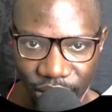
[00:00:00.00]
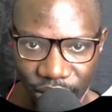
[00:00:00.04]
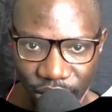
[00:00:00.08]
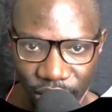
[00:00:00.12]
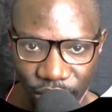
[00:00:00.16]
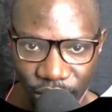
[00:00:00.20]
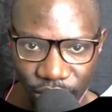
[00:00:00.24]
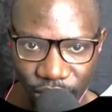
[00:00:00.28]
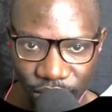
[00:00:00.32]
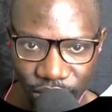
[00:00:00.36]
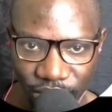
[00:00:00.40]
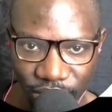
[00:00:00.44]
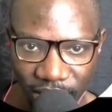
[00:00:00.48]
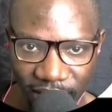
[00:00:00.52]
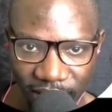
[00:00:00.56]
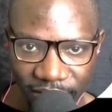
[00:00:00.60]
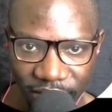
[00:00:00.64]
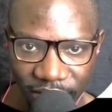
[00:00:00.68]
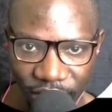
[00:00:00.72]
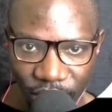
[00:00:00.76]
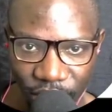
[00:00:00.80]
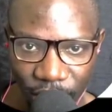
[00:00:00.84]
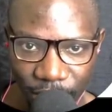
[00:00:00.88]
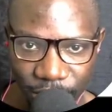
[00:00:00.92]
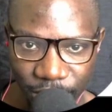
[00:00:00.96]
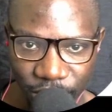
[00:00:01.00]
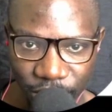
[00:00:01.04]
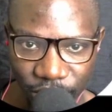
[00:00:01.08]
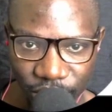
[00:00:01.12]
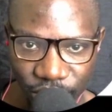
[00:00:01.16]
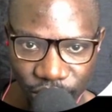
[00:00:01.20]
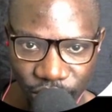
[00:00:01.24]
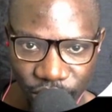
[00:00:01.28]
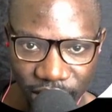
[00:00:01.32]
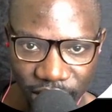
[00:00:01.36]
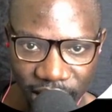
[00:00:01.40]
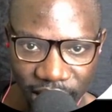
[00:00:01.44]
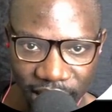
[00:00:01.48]
You also have the option
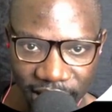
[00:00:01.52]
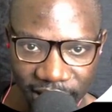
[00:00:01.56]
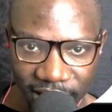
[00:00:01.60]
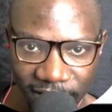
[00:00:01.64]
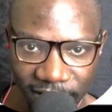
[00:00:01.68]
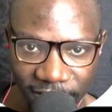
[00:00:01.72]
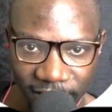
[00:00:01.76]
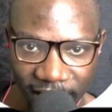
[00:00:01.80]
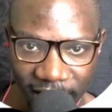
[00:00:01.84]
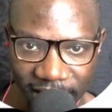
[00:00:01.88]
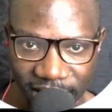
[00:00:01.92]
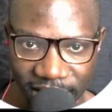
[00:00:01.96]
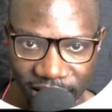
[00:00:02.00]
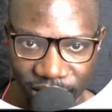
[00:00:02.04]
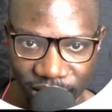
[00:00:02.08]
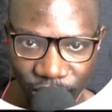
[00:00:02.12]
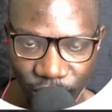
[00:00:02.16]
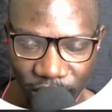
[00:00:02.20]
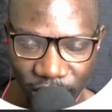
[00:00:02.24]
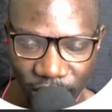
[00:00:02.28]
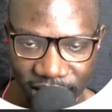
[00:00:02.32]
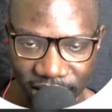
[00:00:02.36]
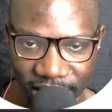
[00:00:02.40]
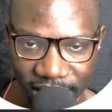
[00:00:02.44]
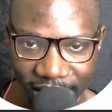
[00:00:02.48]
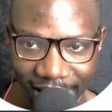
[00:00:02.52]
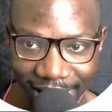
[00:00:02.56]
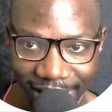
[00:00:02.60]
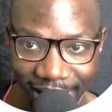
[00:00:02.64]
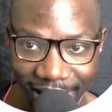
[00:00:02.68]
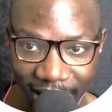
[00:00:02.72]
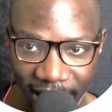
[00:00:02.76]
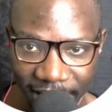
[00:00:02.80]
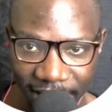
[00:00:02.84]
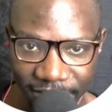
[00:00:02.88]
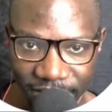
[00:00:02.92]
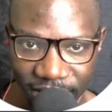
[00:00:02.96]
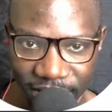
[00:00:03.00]
to delete the files once they are
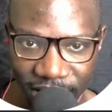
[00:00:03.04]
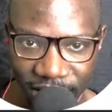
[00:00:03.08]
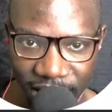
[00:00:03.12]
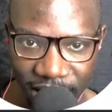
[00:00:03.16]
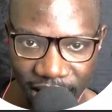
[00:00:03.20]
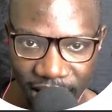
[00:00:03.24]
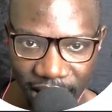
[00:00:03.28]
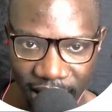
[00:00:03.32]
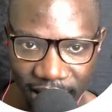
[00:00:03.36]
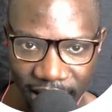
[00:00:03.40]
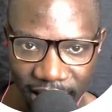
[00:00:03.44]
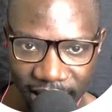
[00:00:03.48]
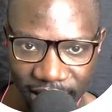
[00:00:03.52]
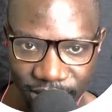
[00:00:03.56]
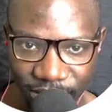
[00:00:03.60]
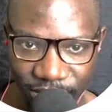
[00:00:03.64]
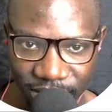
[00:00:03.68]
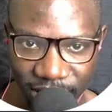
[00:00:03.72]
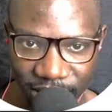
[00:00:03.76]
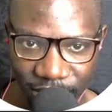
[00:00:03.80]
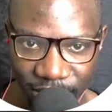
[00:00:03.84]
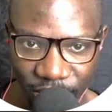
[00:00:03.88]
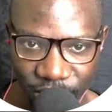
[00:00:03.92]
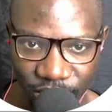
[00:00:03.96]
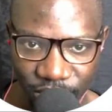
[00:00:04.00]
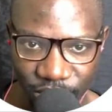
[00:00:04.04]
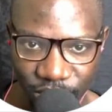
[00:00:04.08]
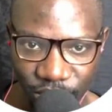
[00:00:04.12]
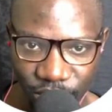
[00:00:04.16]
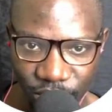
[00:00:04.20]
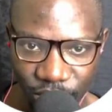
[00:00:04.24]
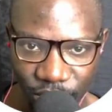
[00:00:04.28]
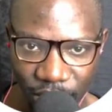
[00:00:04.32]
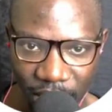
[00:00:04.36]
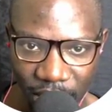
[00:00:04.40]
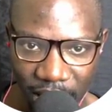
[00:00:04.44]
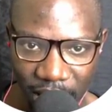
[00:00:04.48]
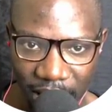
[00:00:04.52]
archived. And that's what I'm going to
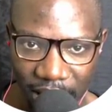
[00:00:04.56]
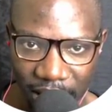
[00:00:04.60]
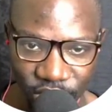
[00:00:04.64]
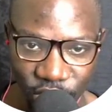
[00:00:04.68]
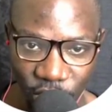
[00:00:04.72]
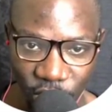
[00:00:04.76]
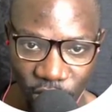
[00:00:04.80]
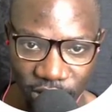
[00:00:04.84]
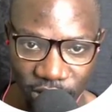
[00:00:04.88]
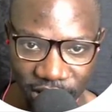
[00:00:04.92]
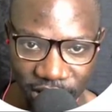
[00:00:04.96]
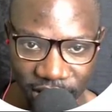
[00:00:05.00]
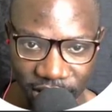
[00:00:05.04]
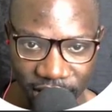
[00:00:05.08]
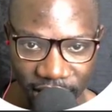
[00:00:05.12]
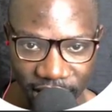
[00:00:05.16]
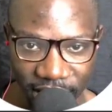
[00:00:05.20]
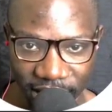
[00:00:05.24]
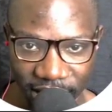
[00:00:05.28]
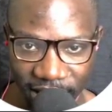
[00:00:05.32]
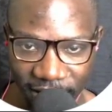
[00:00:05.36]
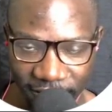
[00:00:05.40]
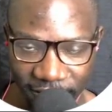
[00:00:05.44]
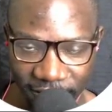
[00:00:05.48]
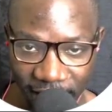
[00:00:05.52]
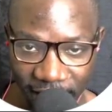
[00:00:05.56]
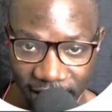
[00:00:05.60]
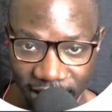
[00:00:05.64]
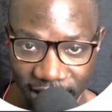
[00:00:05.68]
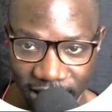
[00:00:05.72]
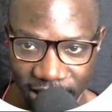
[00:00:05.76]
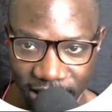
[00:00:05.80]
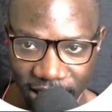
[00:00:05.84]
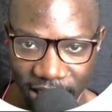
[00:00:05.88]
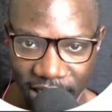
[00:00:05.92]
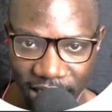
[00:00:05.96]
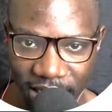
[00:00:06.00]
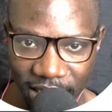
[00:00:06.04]
do. Don't delete the
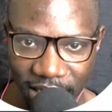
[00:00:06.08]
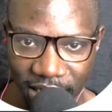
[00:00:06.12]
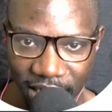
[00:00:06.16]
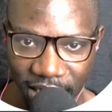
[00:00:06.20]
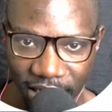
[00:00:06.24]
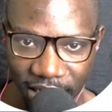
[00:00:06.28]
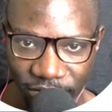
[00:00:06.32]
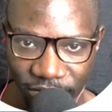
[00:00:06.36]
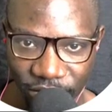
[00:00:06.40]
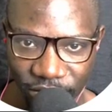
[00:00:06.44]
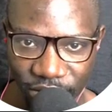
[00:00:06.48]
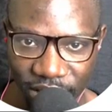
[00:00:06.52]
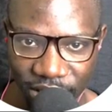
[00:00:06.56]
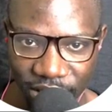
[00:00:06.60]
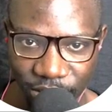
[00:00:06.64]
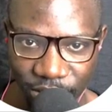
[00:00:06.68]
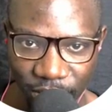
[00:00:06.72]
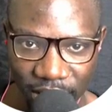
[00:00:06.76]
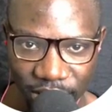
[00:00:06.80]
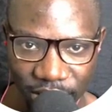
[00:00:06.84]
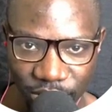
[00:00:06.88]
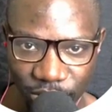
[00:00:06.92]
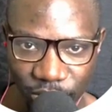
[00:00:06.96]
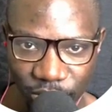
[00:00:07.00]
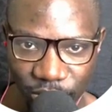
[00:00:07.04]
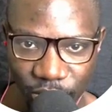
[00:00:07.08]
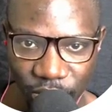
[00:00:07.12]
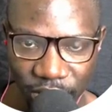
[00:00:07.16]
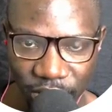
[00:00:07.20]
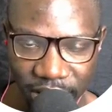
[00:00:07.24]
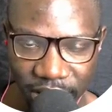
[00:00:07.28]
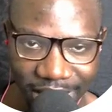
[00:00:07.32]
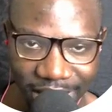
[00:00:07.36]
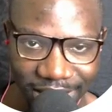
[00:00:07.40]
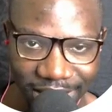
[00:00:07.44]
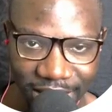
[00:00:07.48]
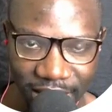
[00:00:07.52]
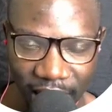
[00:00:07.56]
files if you just want to
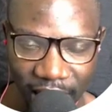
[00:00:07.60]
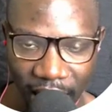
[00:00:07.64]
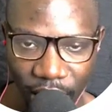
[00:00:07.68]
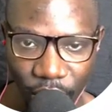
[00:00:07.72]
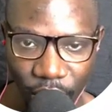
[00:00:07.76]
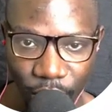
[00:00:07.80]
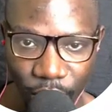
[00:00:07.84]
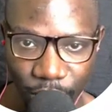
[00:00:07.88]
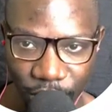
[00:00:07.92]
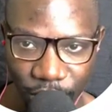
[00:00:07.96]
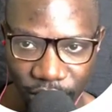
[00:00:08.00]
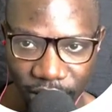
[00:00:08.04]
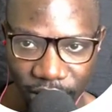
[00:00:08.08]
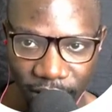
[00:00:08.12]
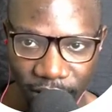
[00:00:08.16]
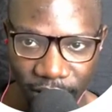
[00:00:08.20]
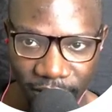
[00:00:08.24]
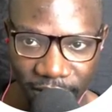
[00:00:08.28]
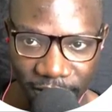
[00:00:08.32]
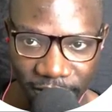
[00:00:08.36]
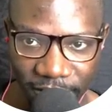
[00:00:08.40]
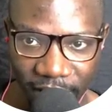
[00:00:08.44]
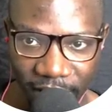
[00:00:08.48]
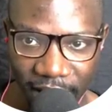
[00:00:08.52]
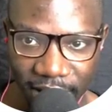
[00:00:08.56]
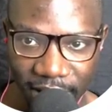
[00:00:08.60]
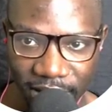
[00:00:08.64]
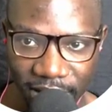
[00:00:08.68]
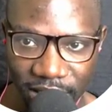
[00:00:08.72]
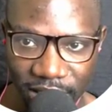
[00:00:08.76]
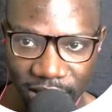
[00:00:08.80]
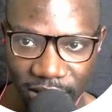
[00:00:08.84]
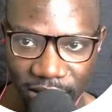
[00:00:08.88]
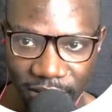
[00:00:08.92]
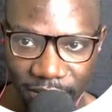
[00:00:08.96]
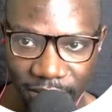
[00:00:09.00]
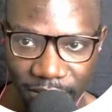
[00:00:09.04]
create a copy of the files.